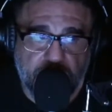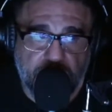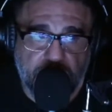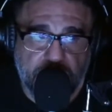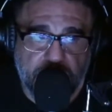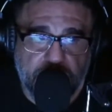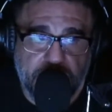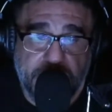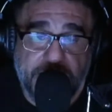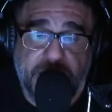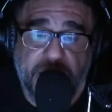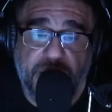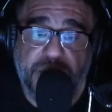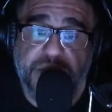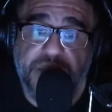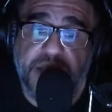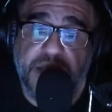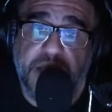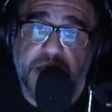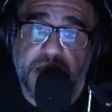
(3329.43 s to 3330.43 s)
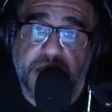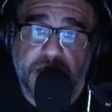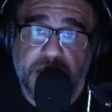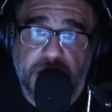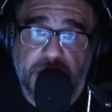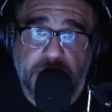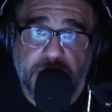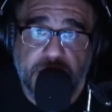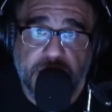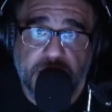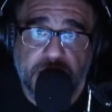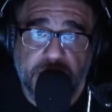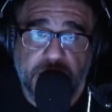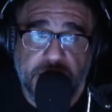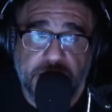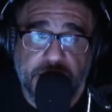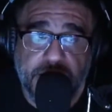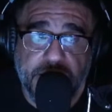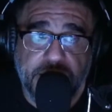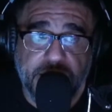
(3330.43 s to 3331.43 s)
the healthy
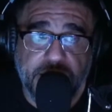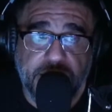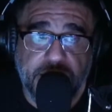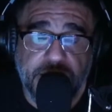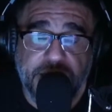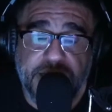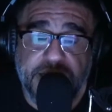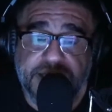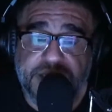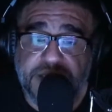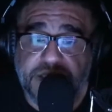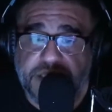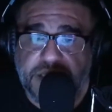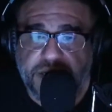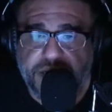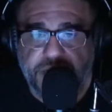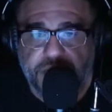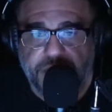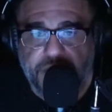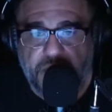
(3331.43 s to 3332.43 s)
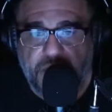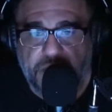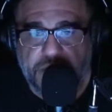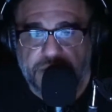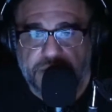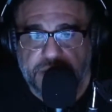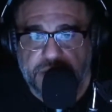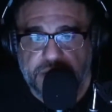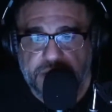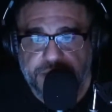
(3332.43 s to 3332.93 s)
and necessary parts